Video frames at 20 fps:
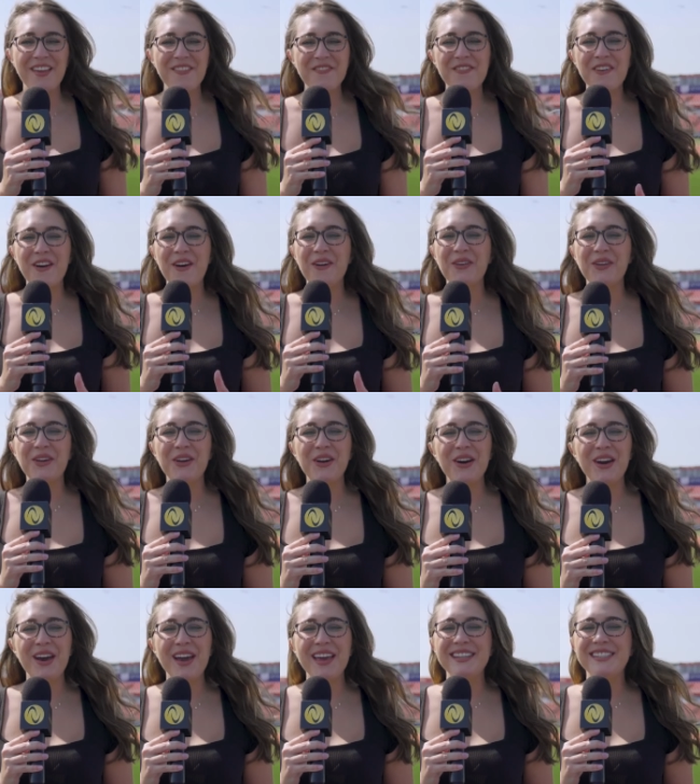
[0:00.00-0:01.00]
It felt
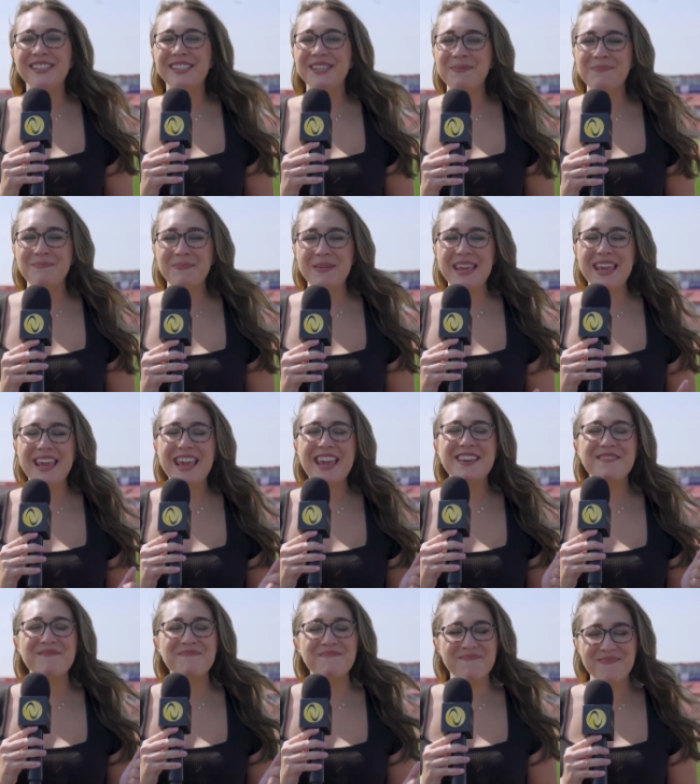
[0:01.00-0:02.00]
good to
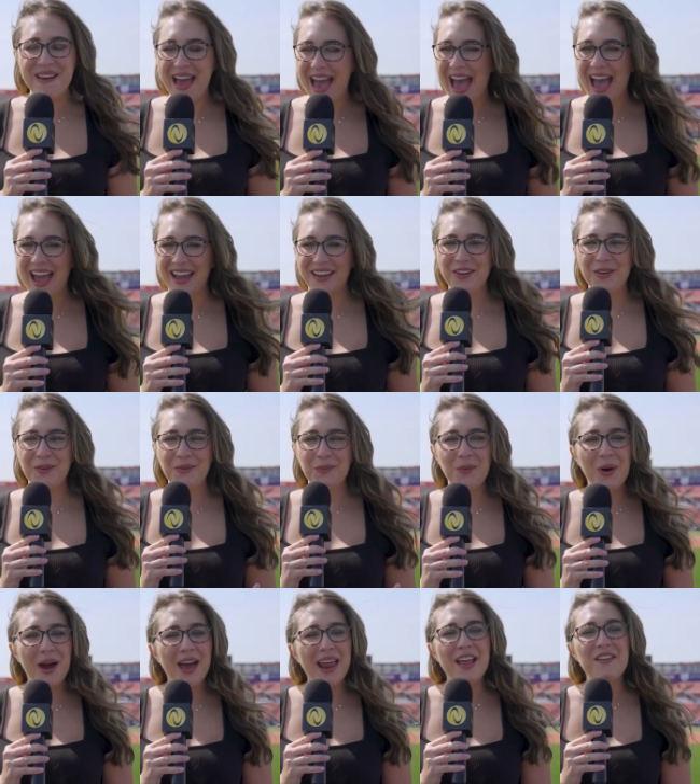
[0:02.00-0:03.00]
be back.
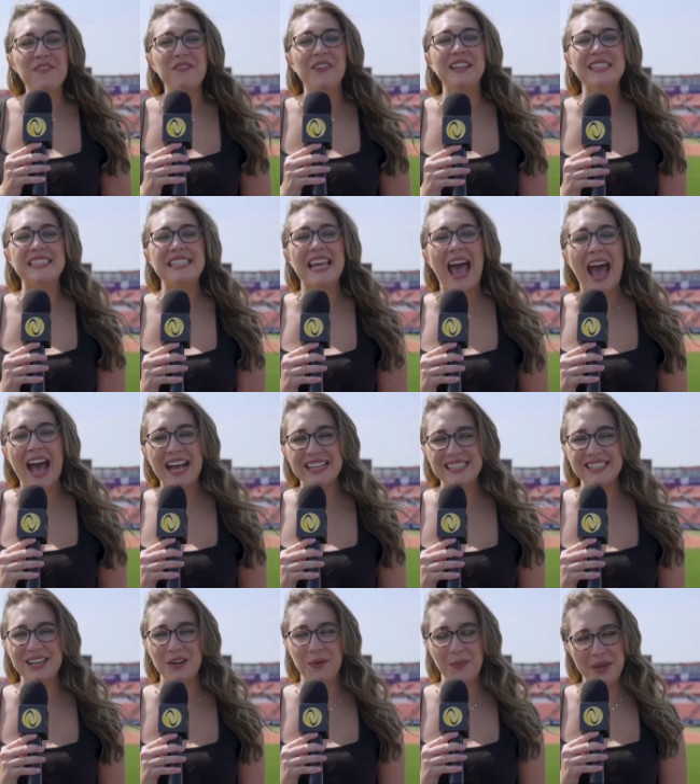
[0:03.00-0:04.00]
What a
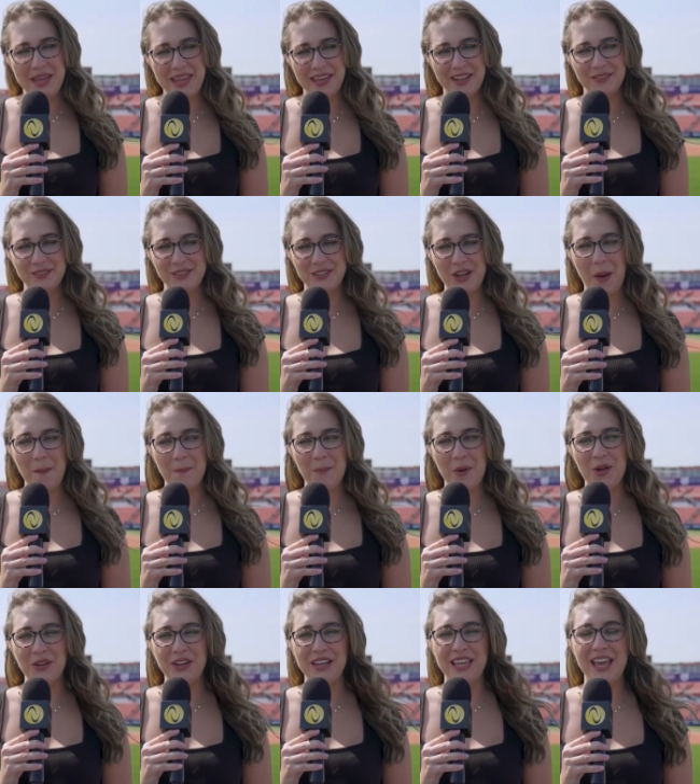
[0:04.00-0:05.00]
fantastic weekend of
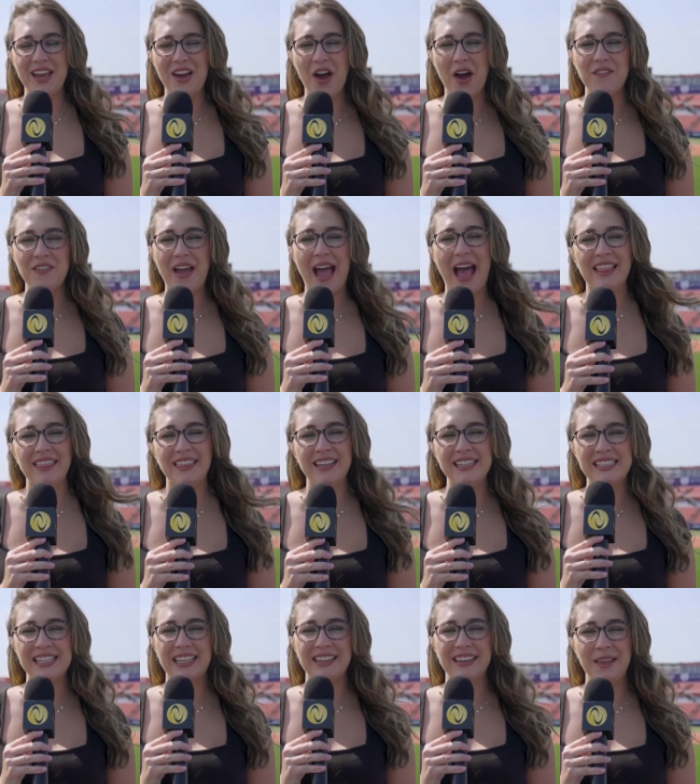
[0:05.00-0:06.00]
softball to kick off
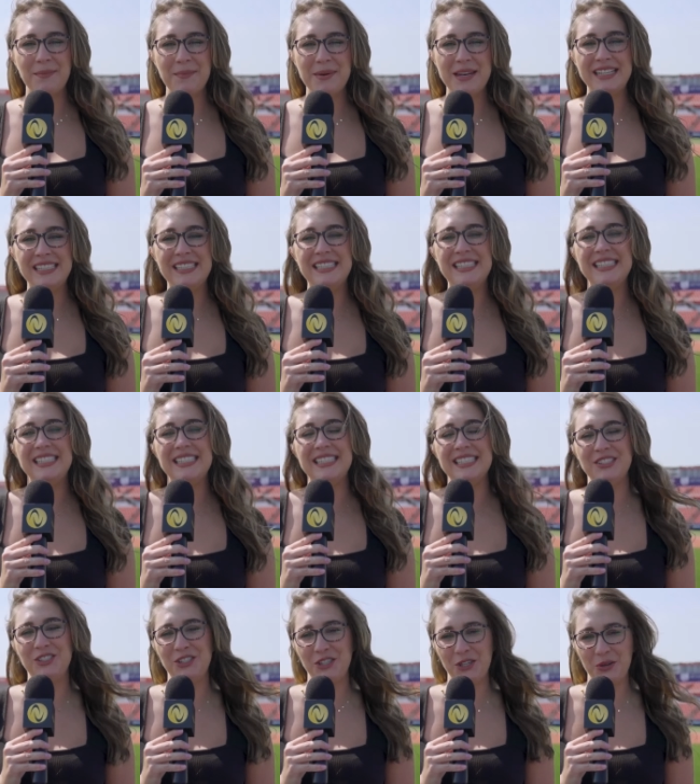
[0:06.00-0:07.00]
Athletes Unlimited
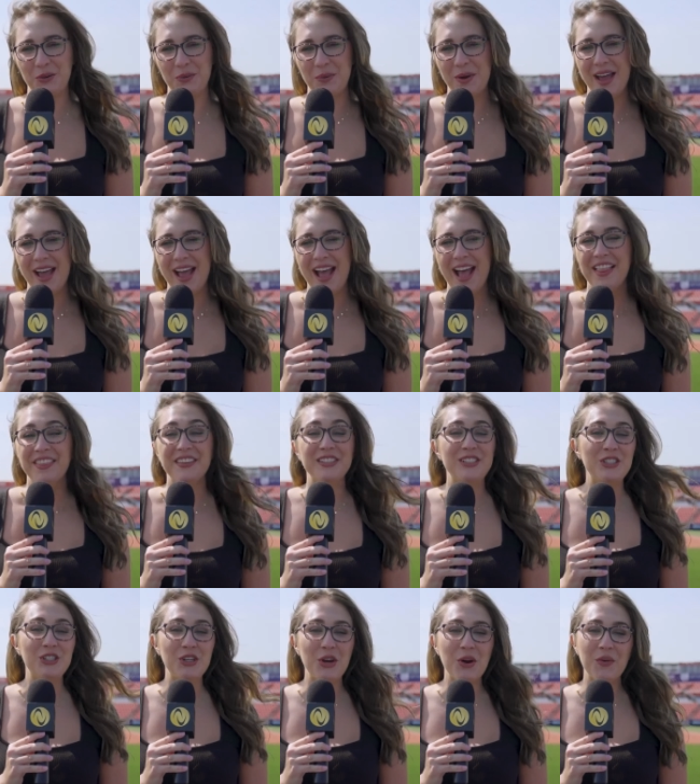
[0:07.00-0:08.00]
Season 2.
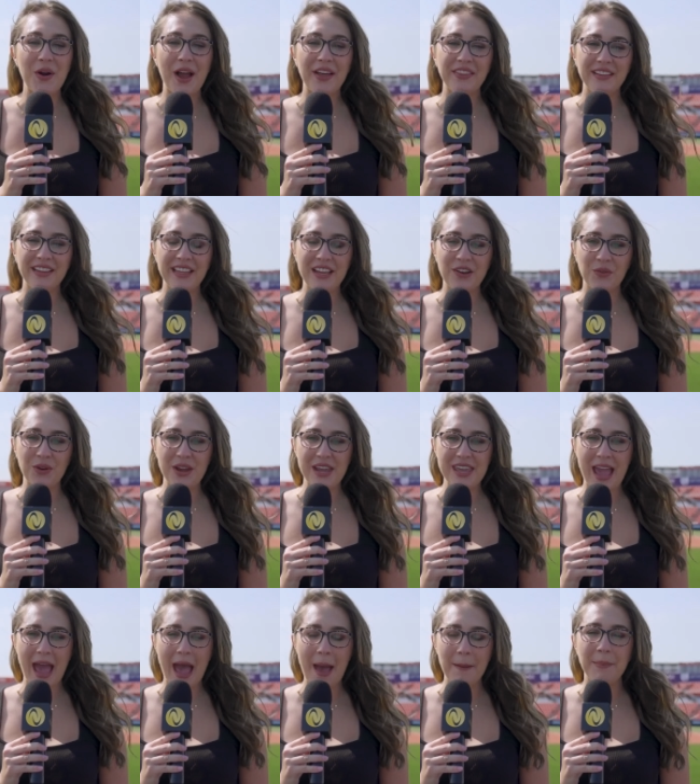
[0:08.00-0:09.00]
This is your Around the League
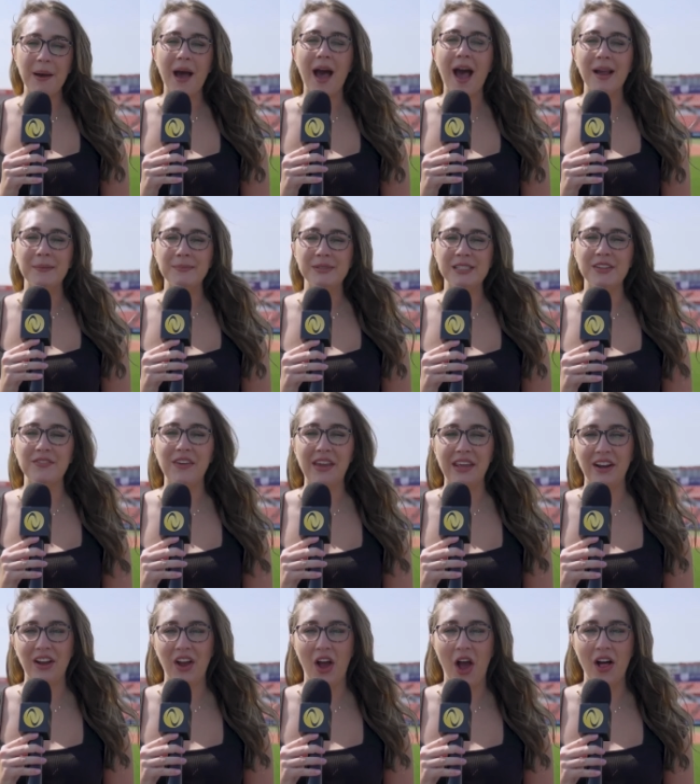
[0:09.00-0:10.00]
recap. I'm
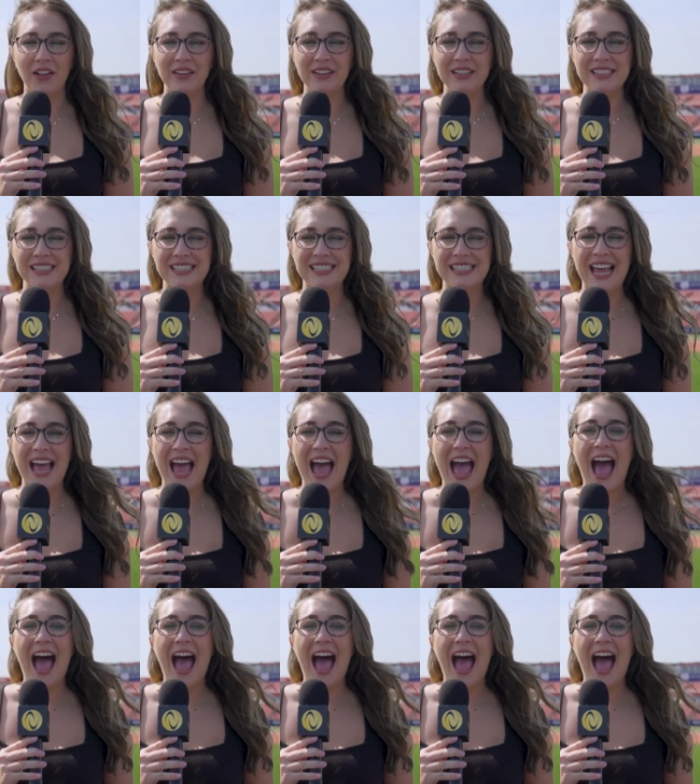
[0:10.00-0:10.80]
Savanna Collins.